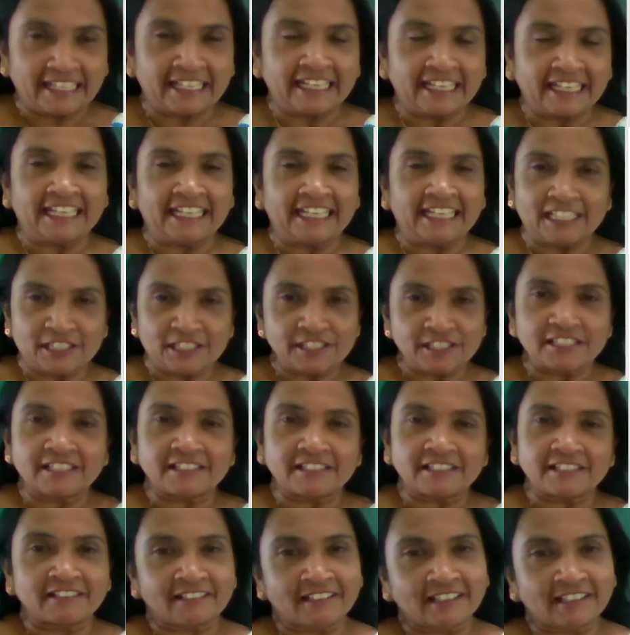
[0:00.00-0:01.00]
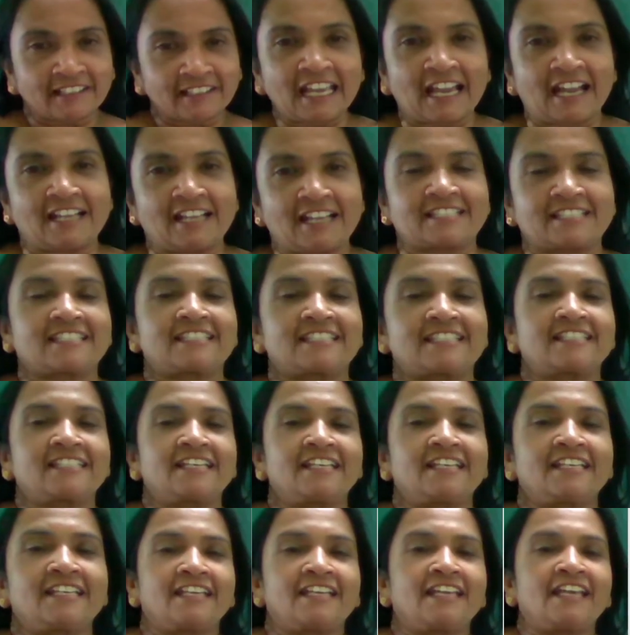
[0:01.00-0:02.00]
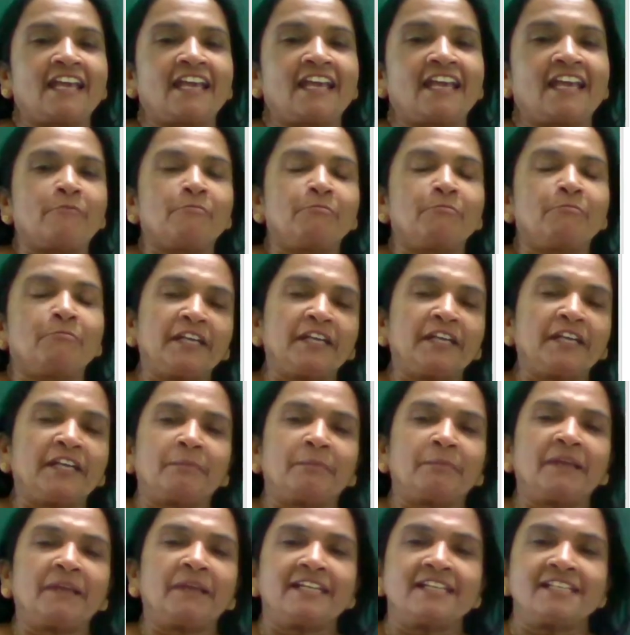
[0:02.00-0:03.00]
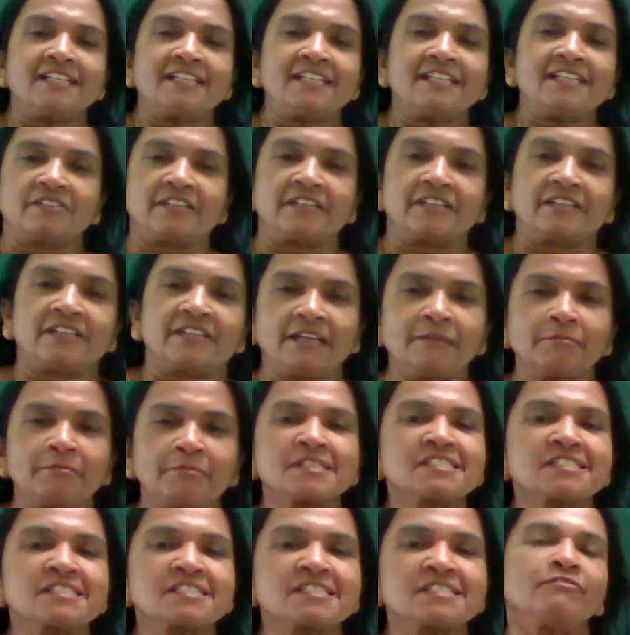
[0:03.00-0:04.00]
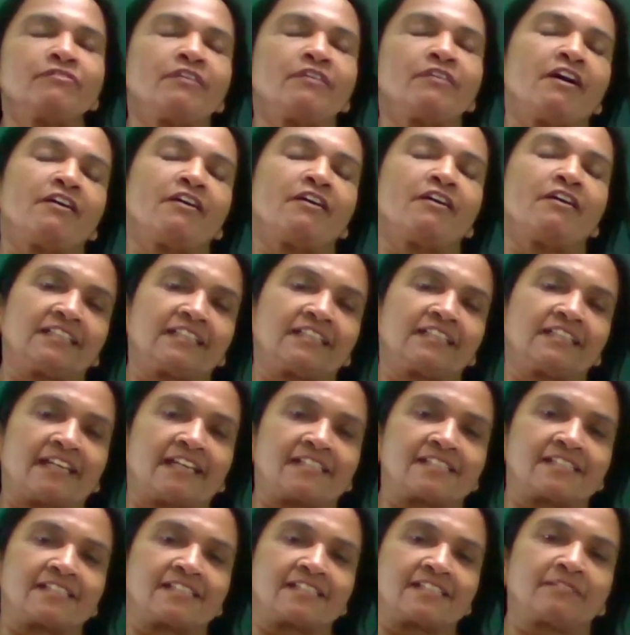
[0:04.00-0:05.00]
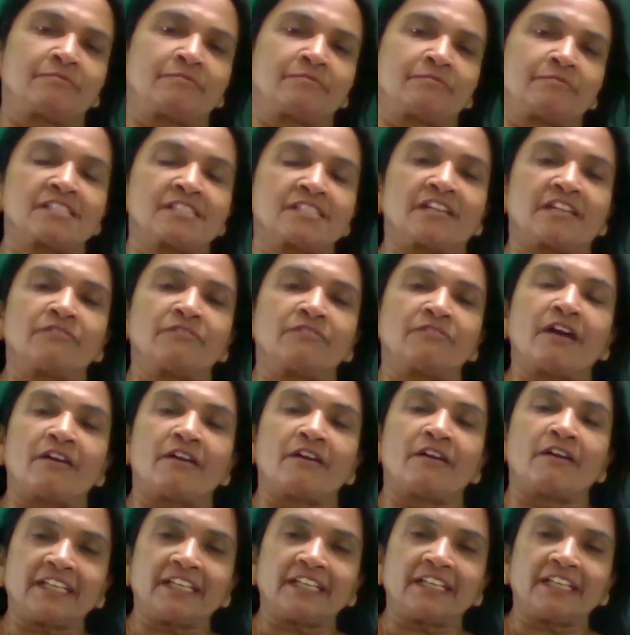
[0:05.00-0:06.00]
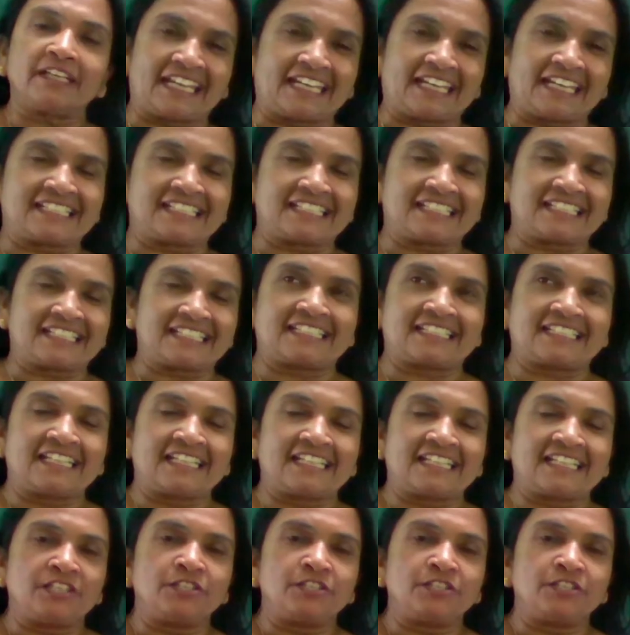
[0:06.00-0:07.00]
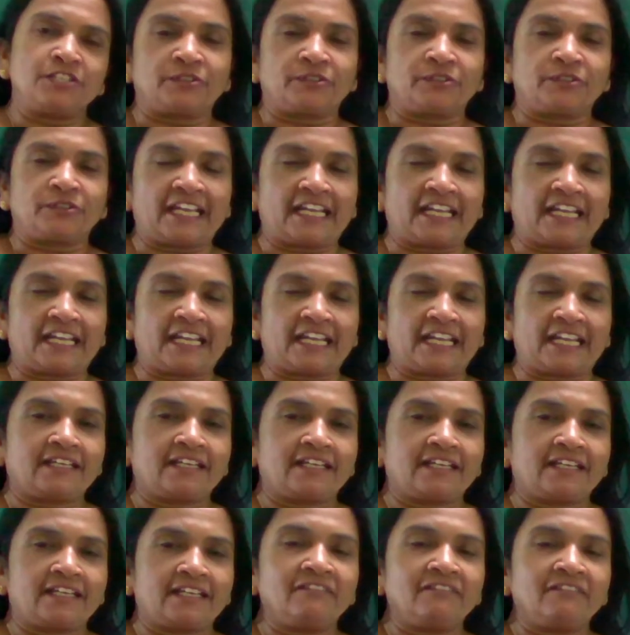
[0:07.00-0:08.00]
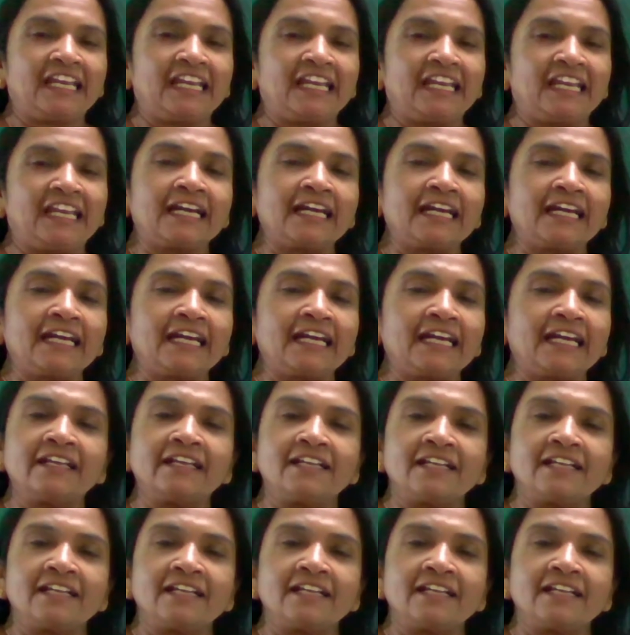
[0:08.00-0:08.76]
English class. My topic is today present perfect tense. Present perfect tense. You know that we learn